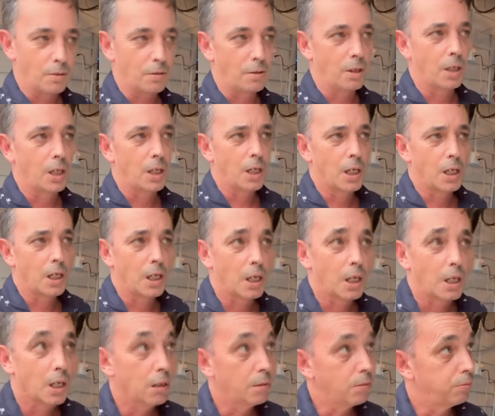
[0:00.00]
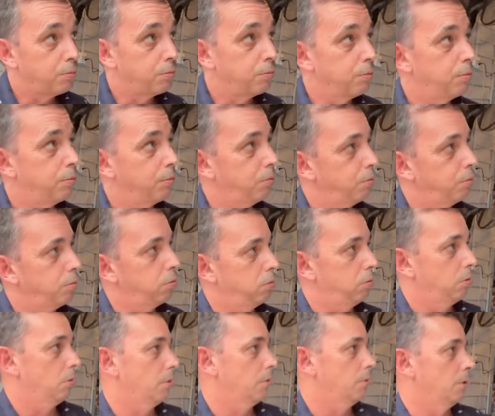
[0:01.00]
Uh,
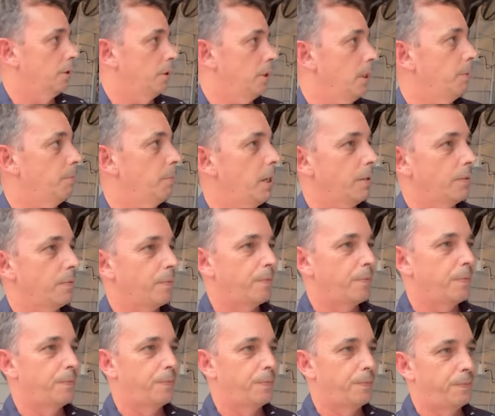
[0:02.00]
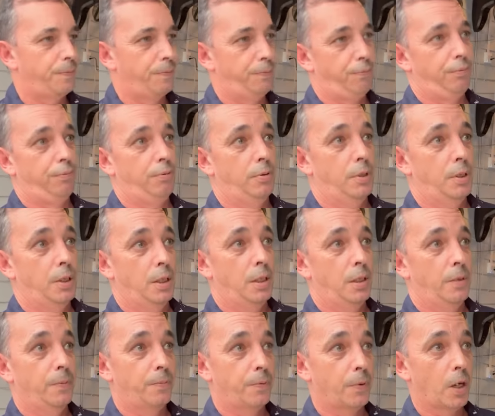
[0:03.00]

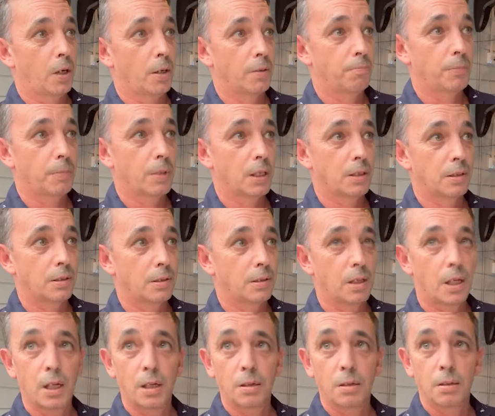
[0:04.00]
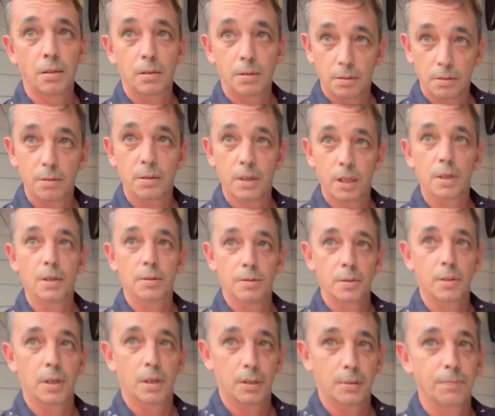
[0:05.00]
about five months now. Okay,
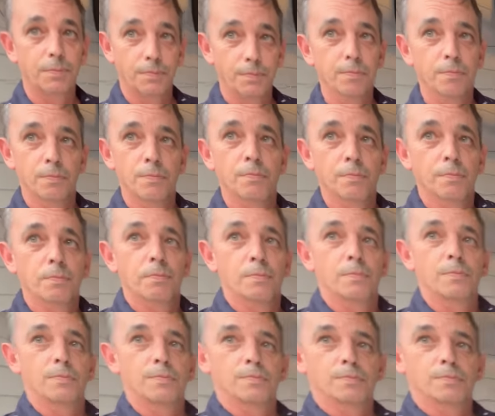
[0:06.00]
nice. Oh, well, well I hope your